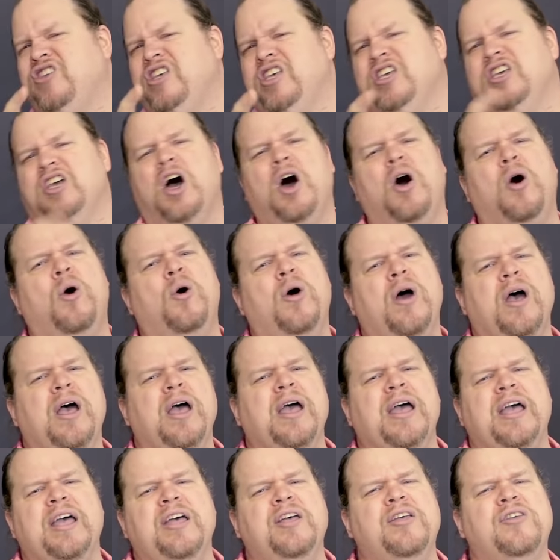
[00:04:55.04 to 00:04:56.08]
CEO
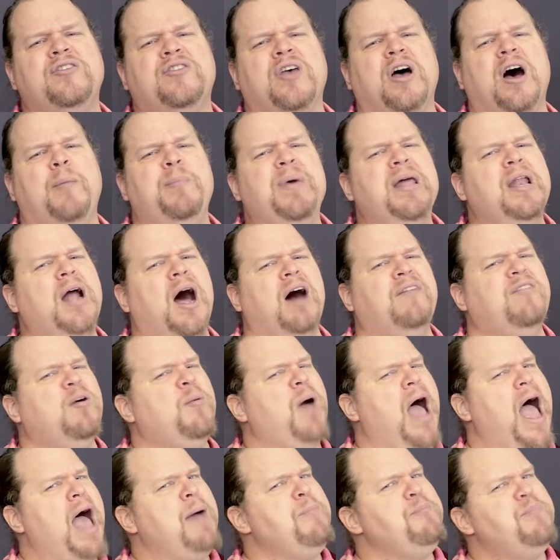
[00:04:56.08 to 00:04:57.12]
is a bit of
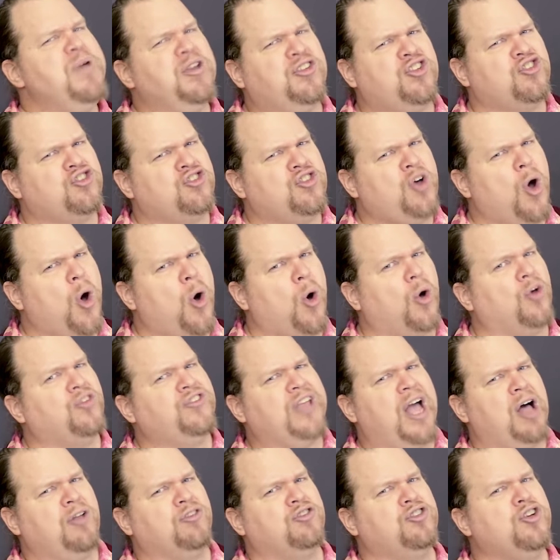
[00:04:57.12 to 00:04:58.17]
an ambitious
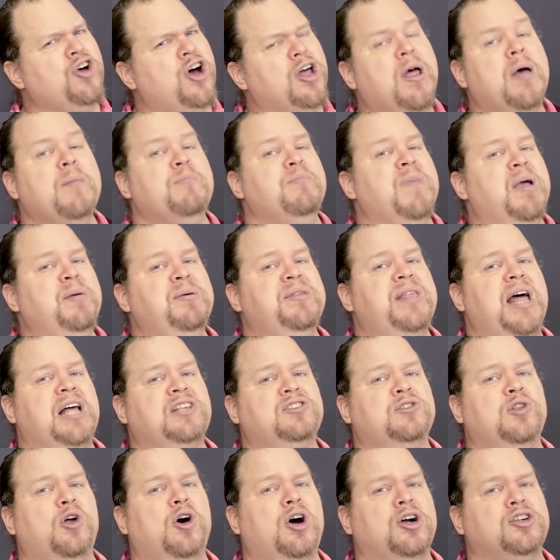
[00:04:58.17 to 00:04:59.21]
goal. Sounds good. Maybe
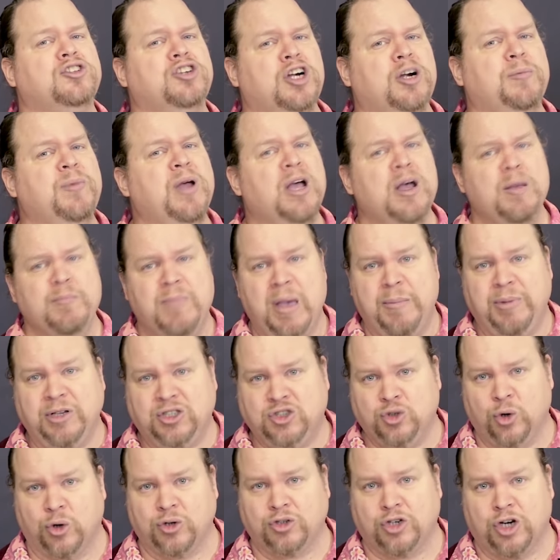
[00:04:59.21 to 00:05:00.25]
that's long term.
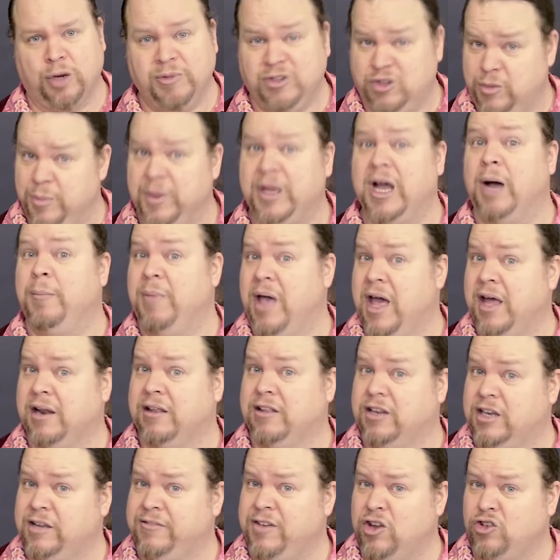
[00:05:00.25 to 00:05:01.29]
Maybe short term is to become head of the